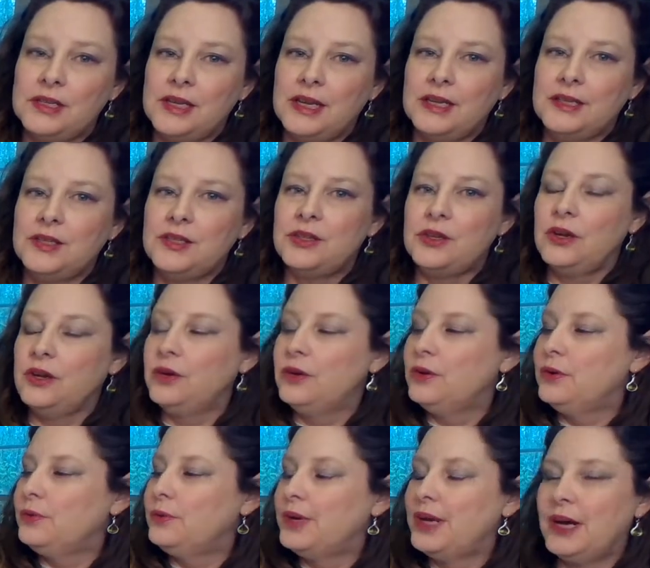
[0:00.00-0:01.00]
and
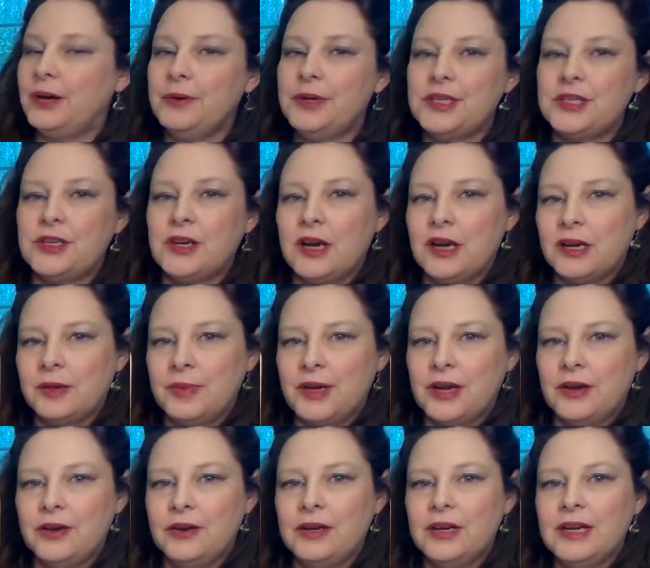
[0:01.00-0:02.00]
so we always talk
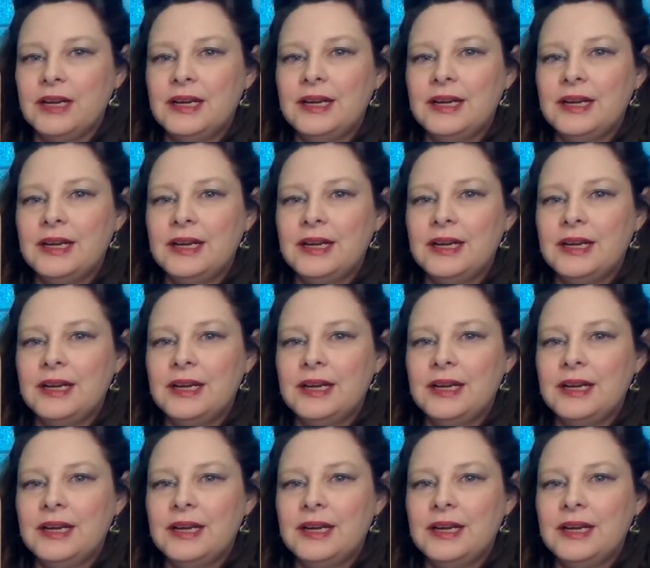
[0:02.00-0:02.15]
about